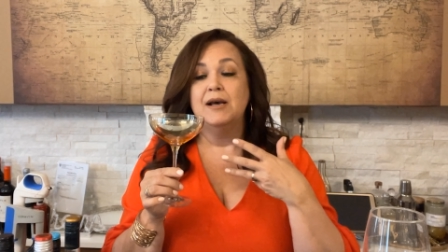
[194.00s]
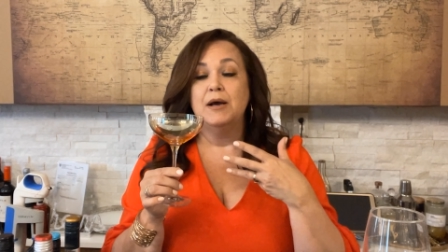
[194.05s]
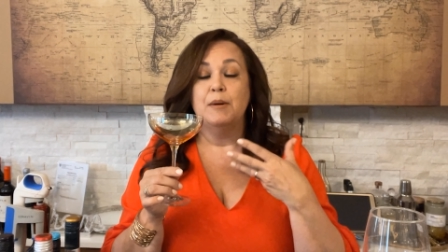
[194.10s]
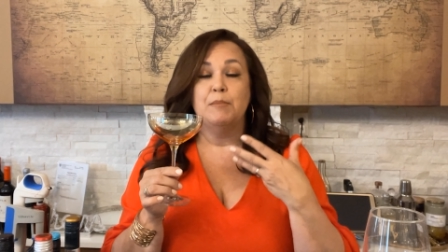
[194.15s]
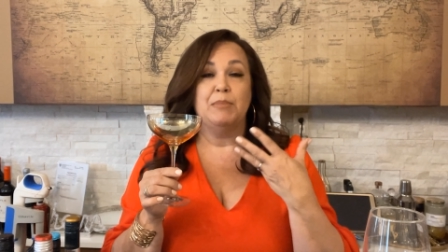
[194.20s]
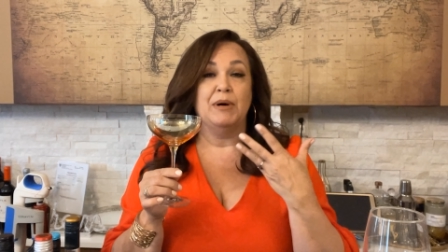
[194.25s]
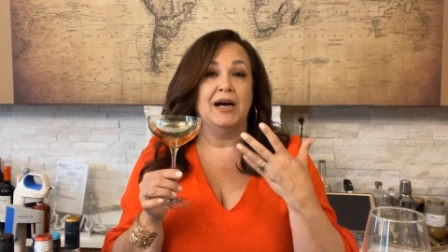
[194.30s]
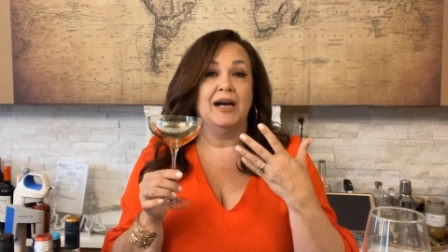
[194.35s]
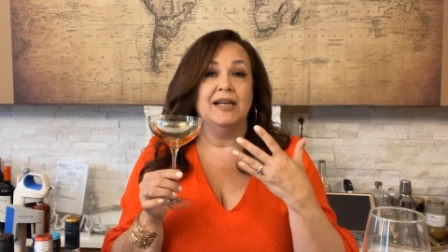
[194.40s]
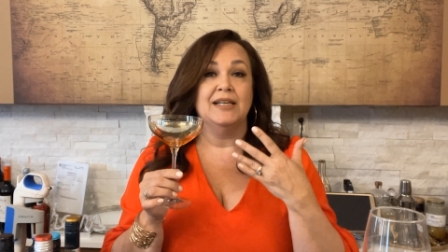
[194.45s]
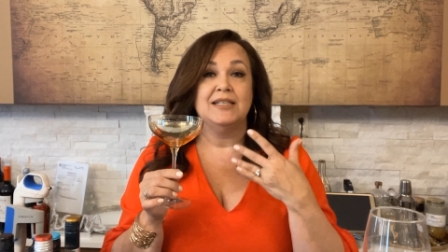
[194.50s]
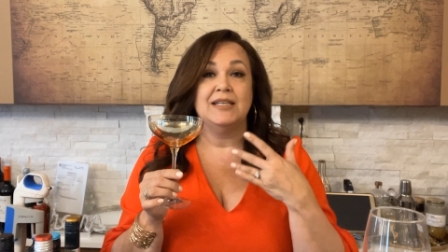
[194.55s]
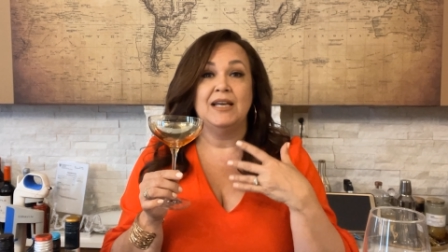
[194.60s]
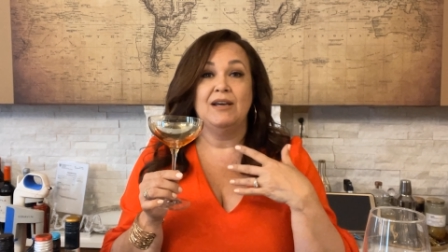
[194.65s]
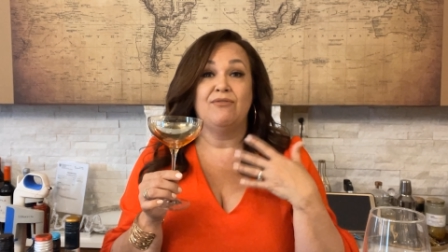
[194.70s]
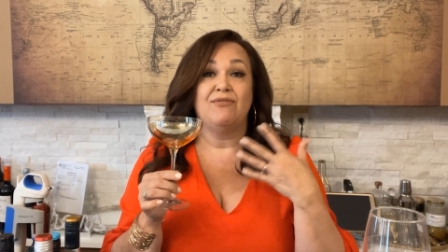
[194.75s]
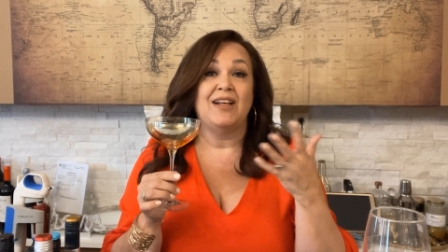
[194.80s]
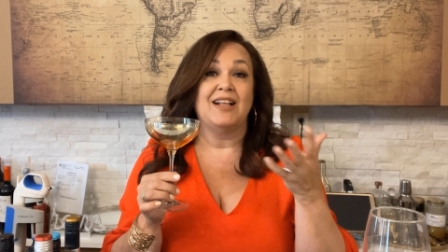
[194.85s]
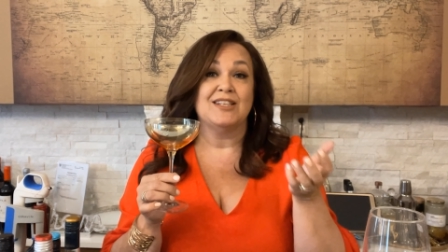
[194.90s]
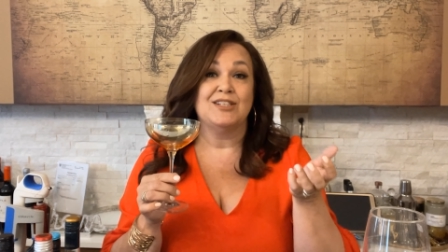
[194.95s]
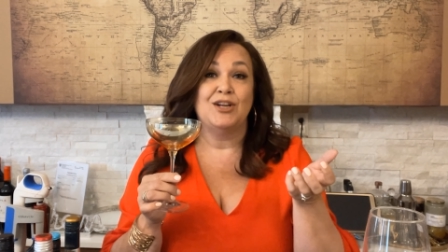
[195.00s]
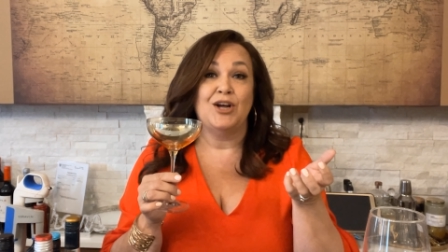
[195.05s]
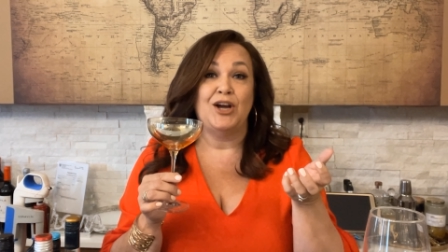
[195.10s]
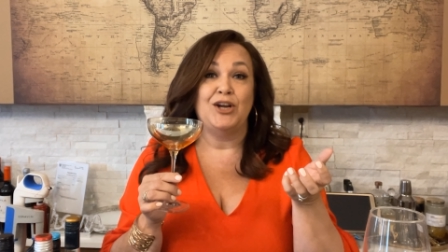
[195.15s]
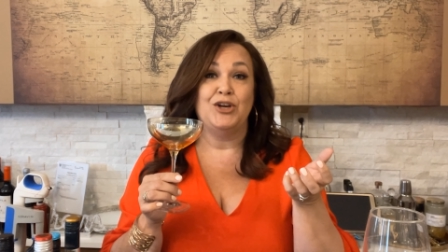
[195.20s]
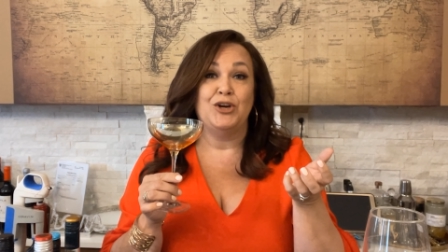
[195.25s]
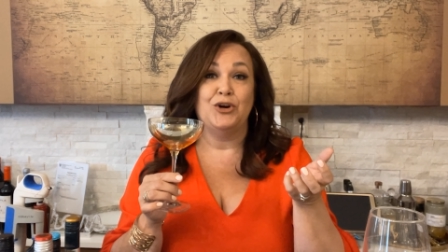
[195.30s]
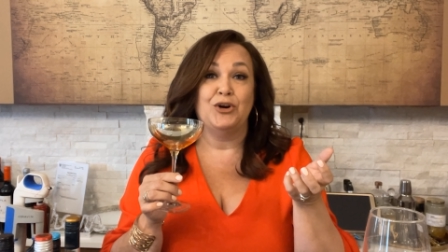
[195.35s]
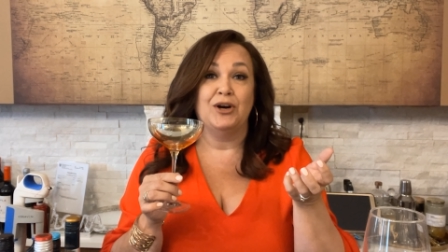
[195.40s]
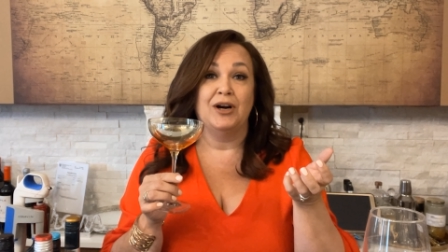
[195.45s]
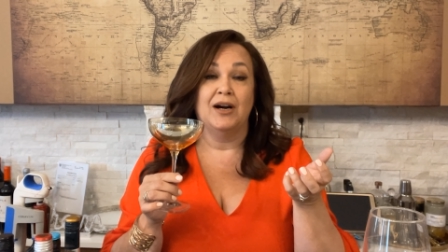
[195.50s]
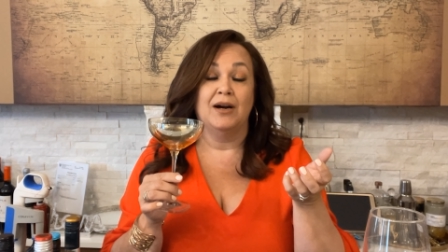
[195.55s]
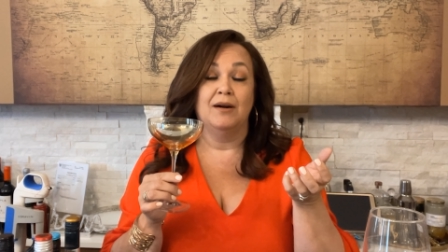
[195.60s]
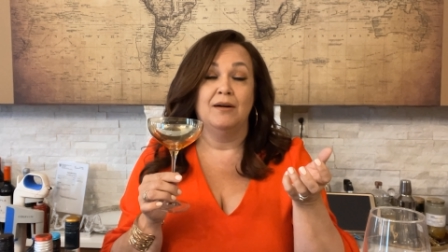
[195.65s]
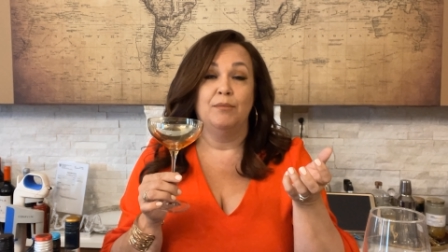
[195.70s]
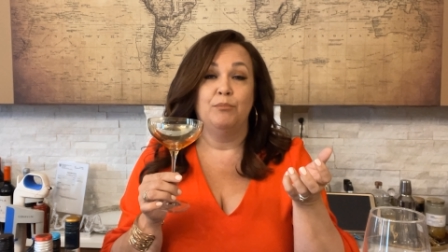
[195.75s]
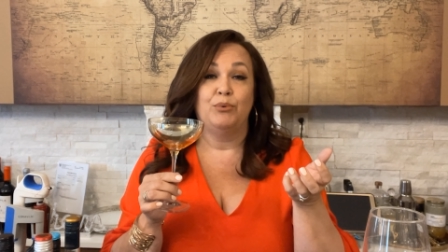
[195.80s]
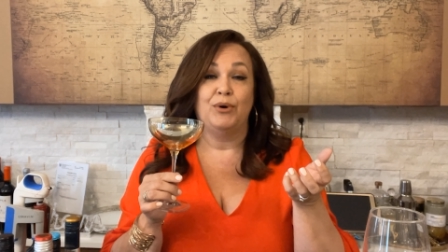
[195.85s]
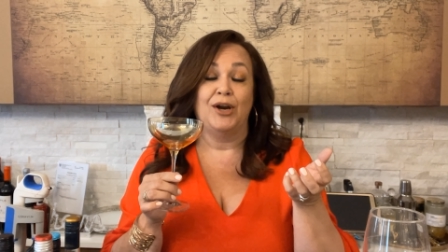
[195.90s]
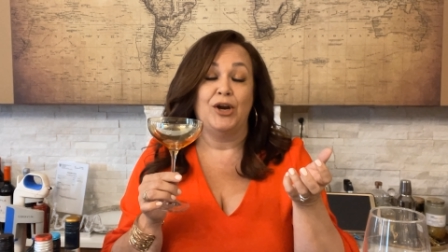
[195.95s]
But if that's not
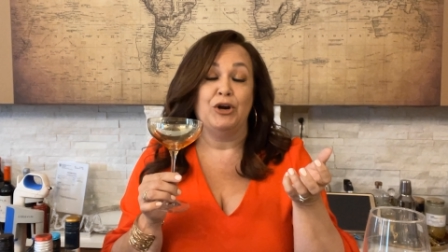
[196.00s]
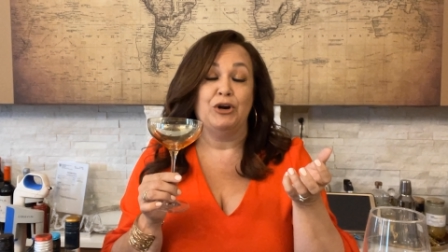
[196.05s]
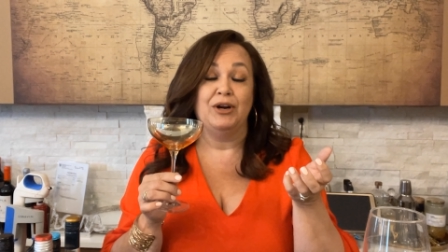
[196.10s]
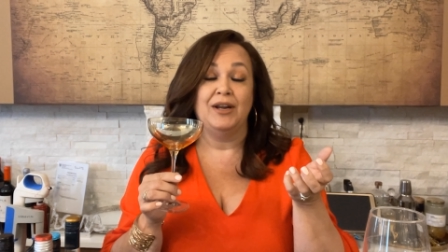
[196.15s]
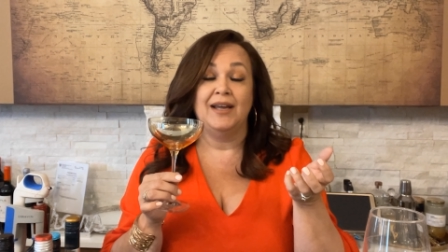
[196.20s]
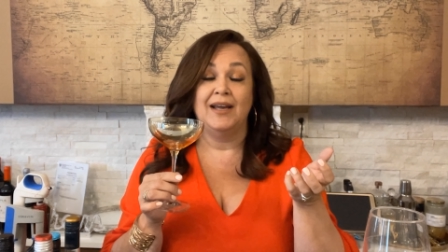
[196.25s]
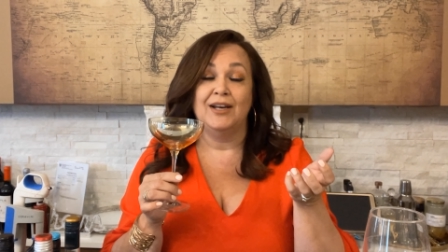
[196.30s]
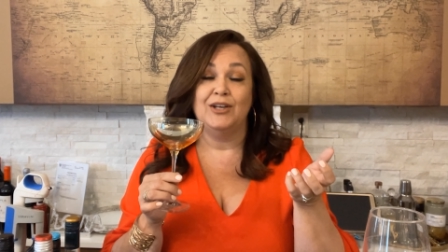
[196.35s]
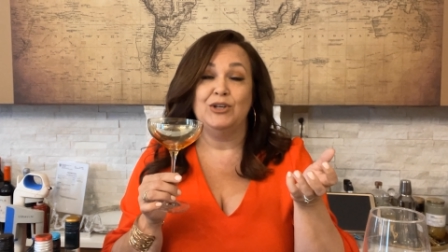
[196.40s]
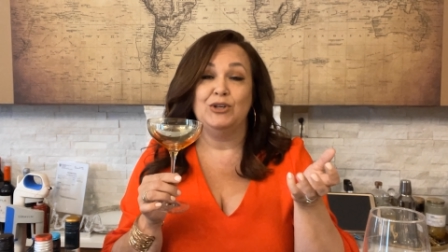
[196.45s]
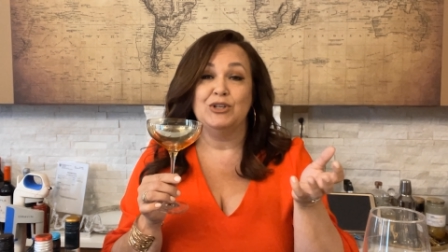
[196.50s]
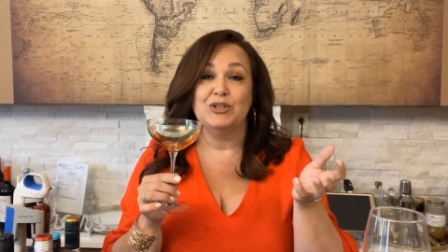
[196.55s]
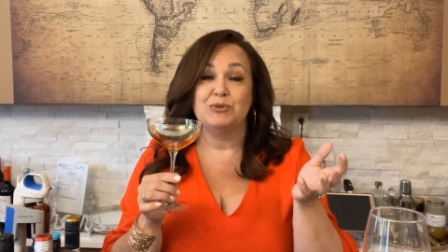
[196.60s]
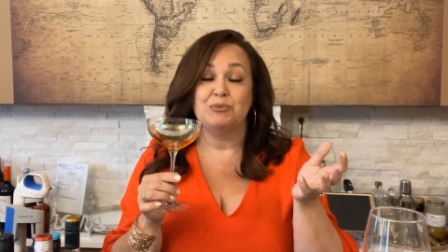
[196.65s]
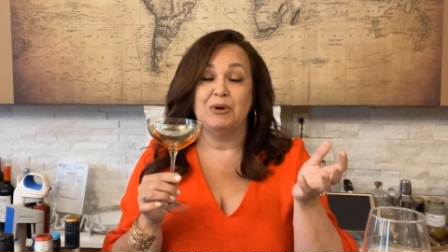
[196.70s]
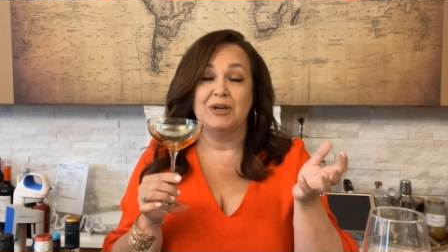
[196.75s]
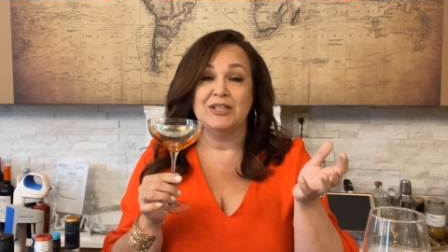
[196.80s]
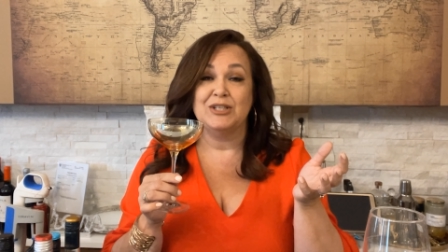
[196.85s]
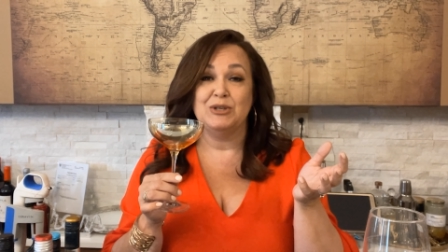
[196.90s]
your priority and you just want